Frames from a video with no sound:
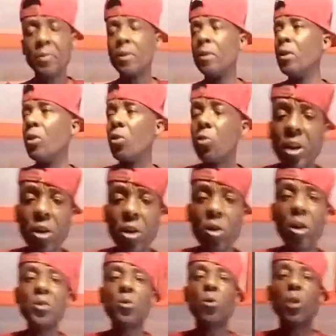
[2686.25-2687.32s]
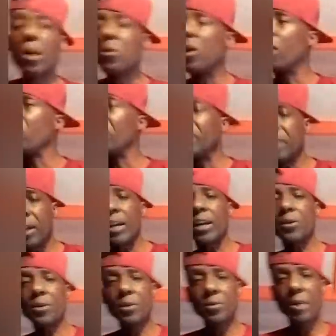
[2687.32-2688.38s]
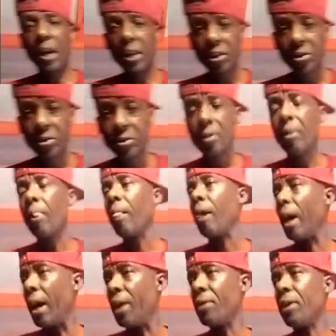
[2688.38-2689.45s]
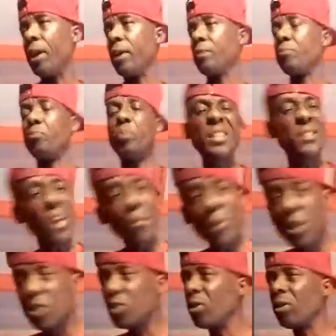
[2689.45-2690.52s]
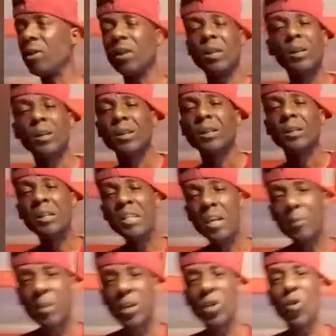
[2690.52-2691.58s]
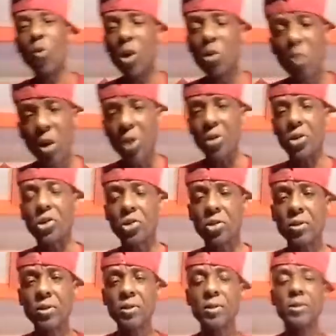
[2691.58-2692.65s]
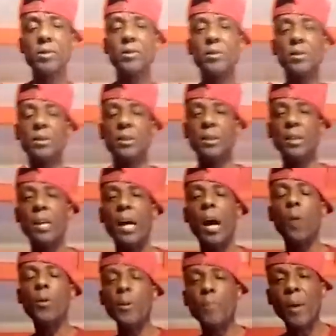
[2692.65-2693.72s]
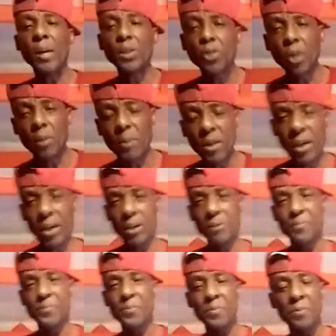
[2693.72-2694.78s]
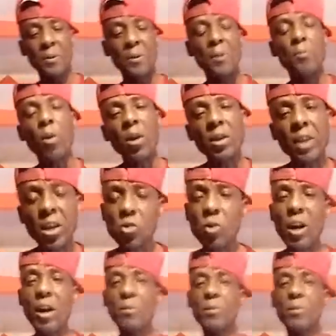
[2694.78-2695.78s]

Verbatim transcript: Mm-hmm. Ring on the wall of your Welton right? Mm-hmm. All right. Peter Mitchell, name it, the whole works. Mm-hmm. I would upon Gemini. But guess what?